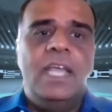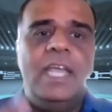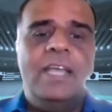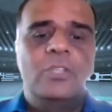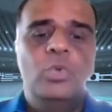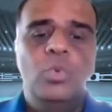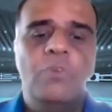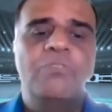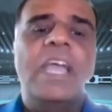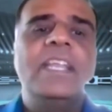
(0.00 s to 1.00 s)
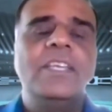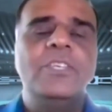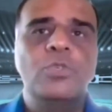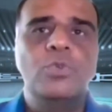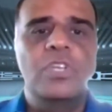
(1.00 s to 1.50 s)
And through a very
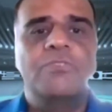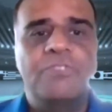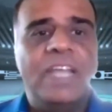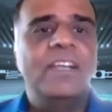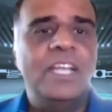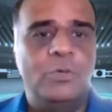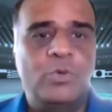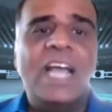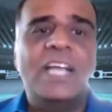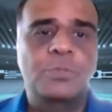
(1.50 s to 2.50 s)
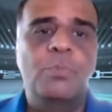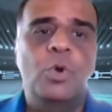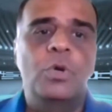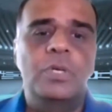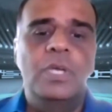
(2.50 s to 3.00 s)
user-friendly
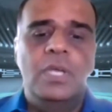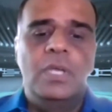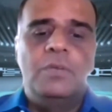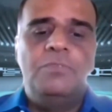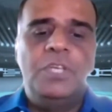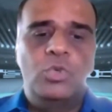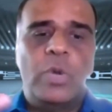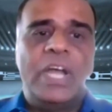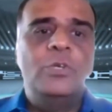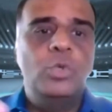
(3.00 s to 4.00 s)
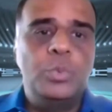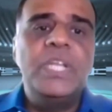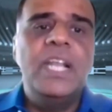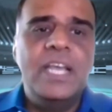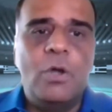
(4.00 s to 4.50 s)
dashboard, we try to
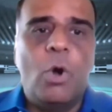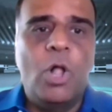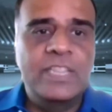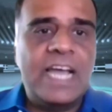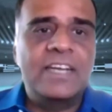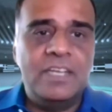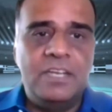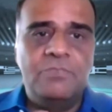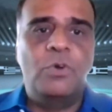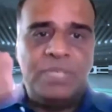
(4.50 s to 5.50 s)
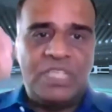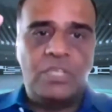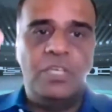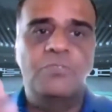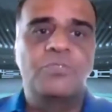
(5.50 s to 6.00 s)
relay all that
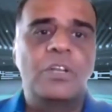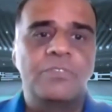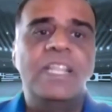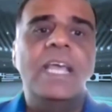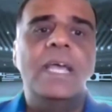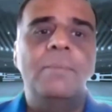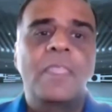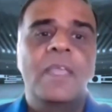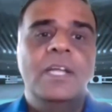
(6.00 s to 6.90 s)
information in front of them,